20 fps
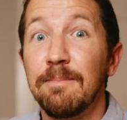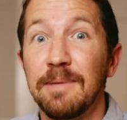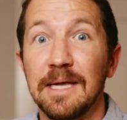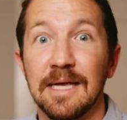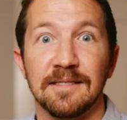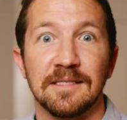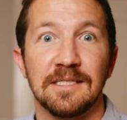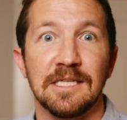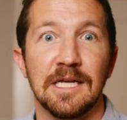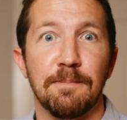be
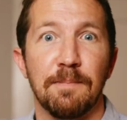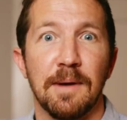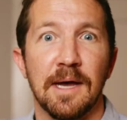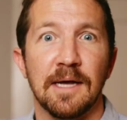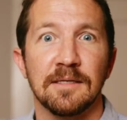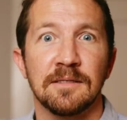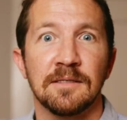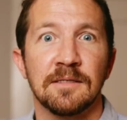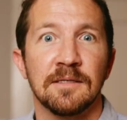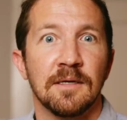as deep
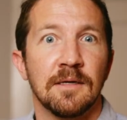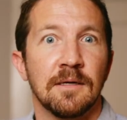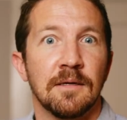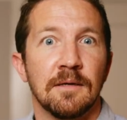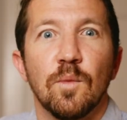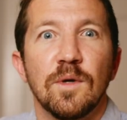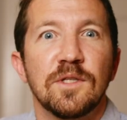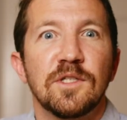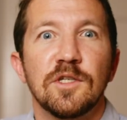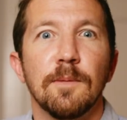as,
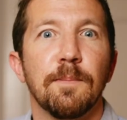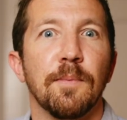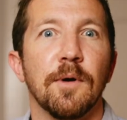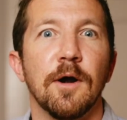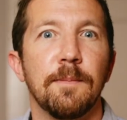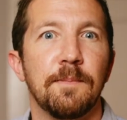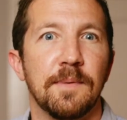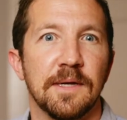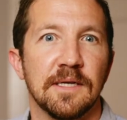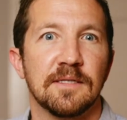what's your
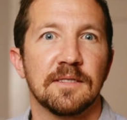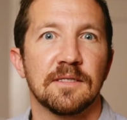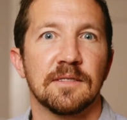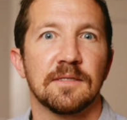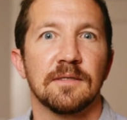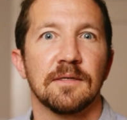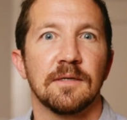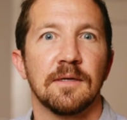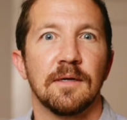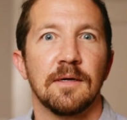
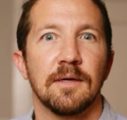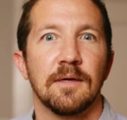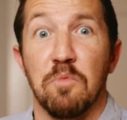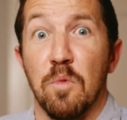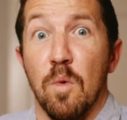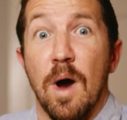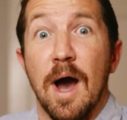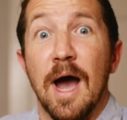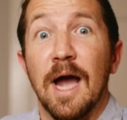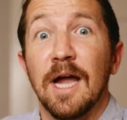purpose?
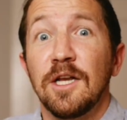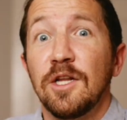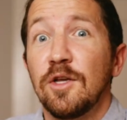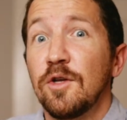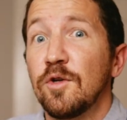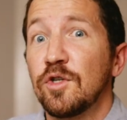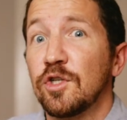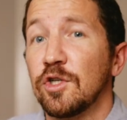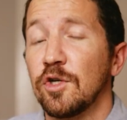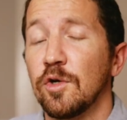Why do
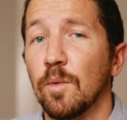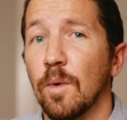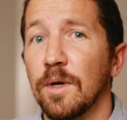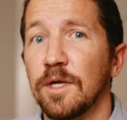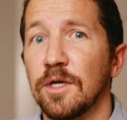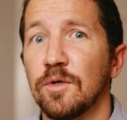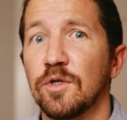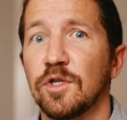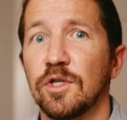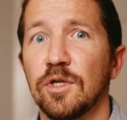you shoot what
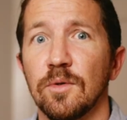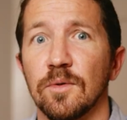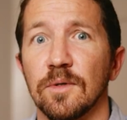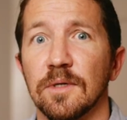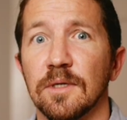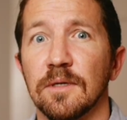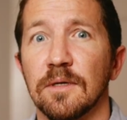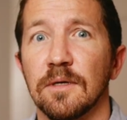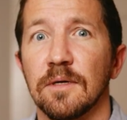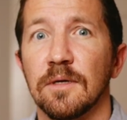you
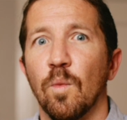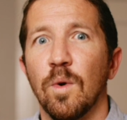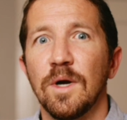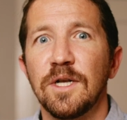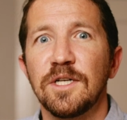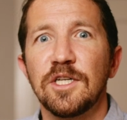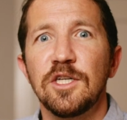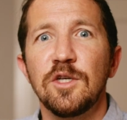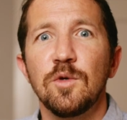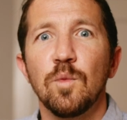shoot?
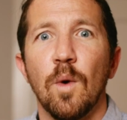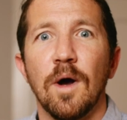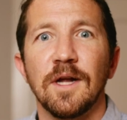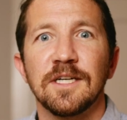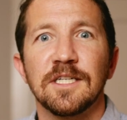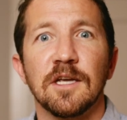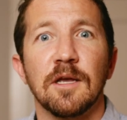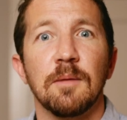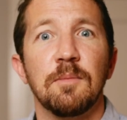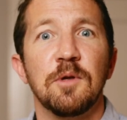What do you want
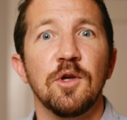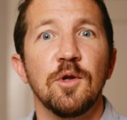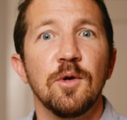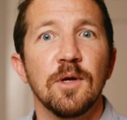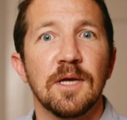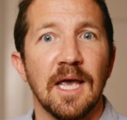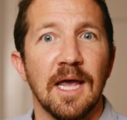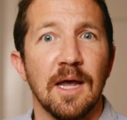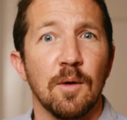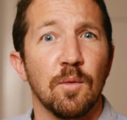to
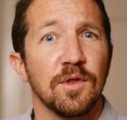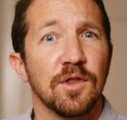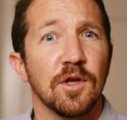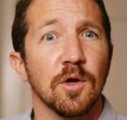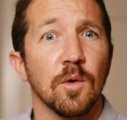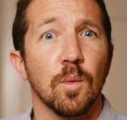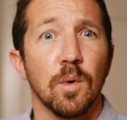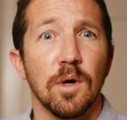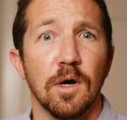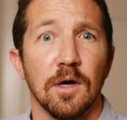communicate with
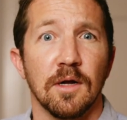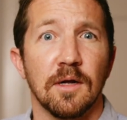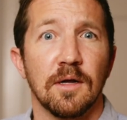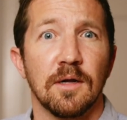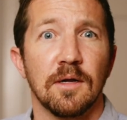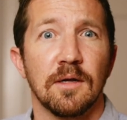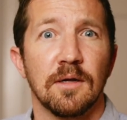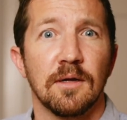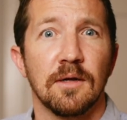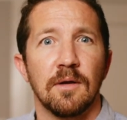your work?
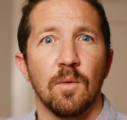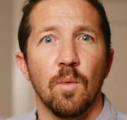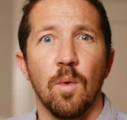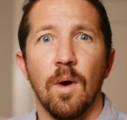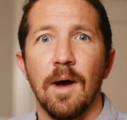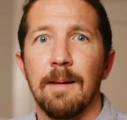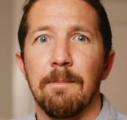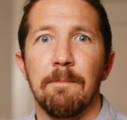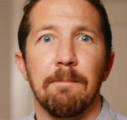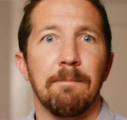
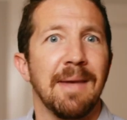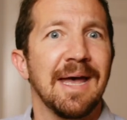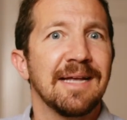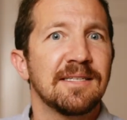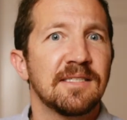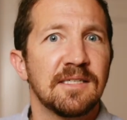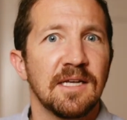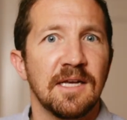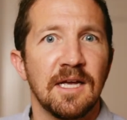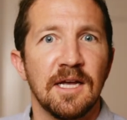What
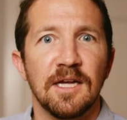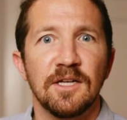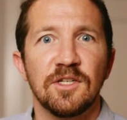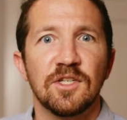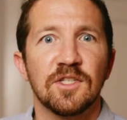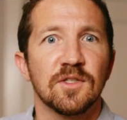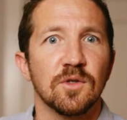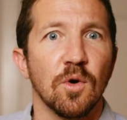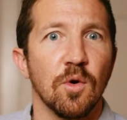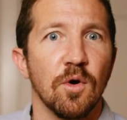message,
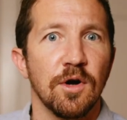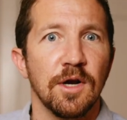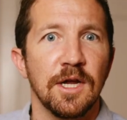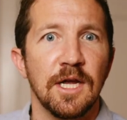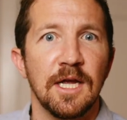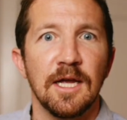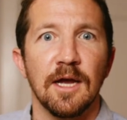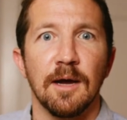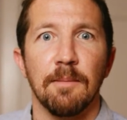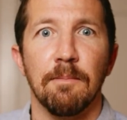
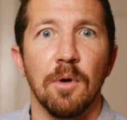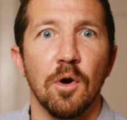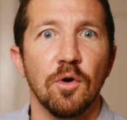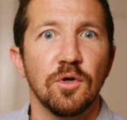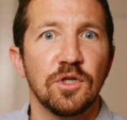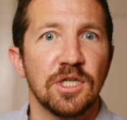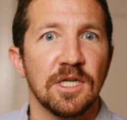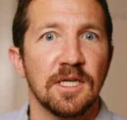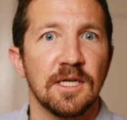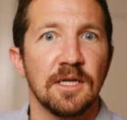story,
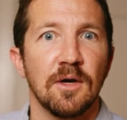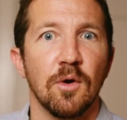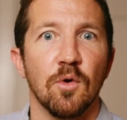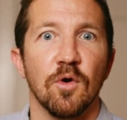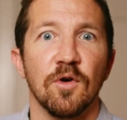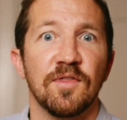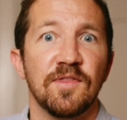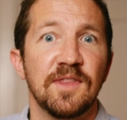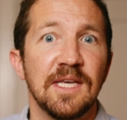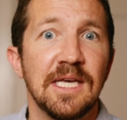emotion,
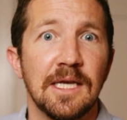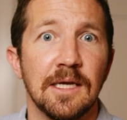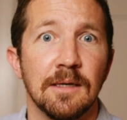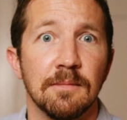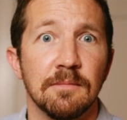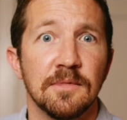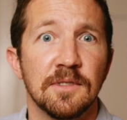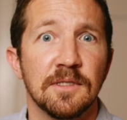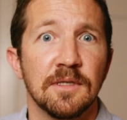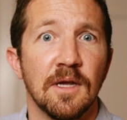or
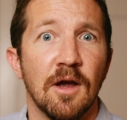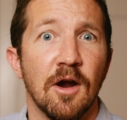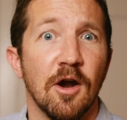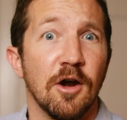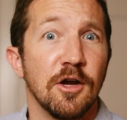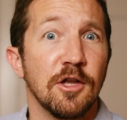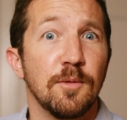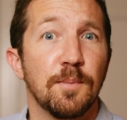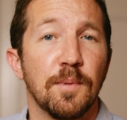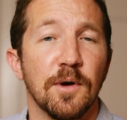themes
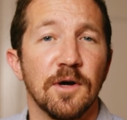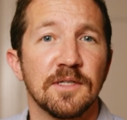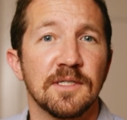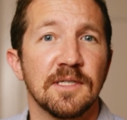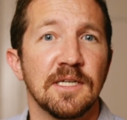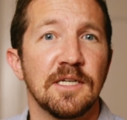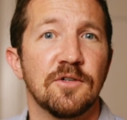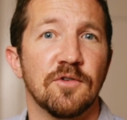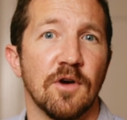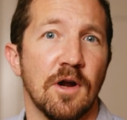are you
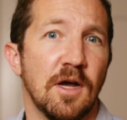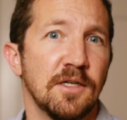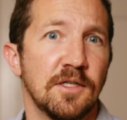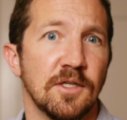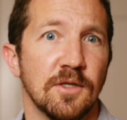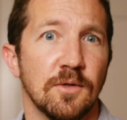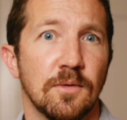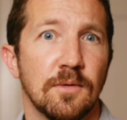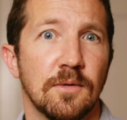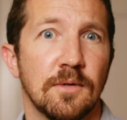personally drawn
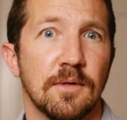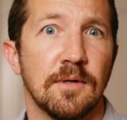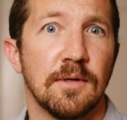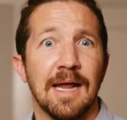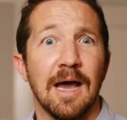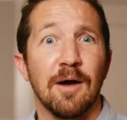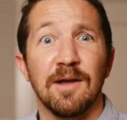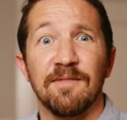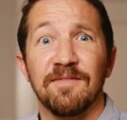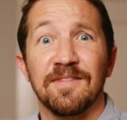to?
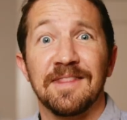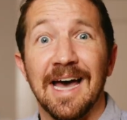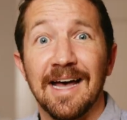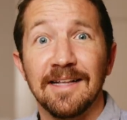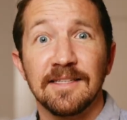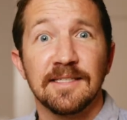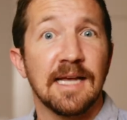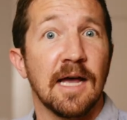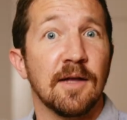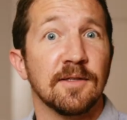Now, if
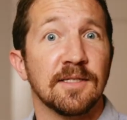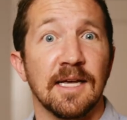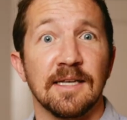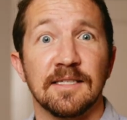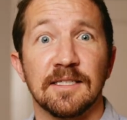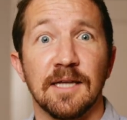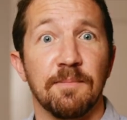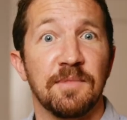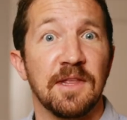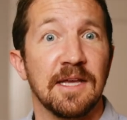that sounds like
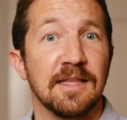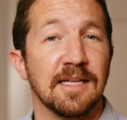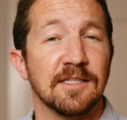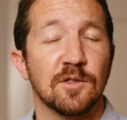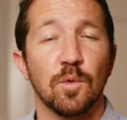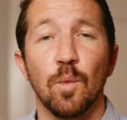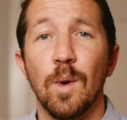something that's